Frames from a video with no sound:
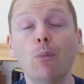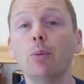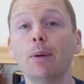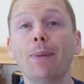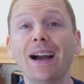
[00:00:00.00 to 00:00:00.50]
we'll
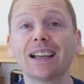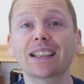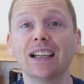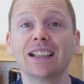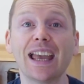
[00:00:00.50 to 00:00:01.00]
be
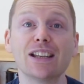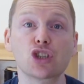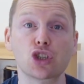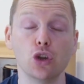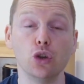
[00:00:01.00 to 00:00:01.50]
back again
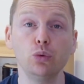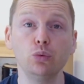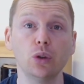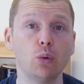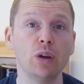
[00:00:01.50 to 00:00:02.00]

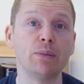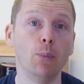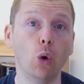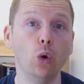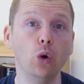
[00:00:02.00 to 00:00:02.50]
soon with
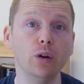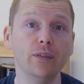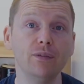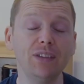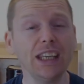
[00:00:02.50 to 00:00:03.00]
more
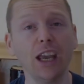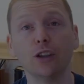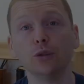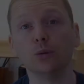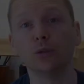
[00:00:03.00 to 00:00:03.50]
videos.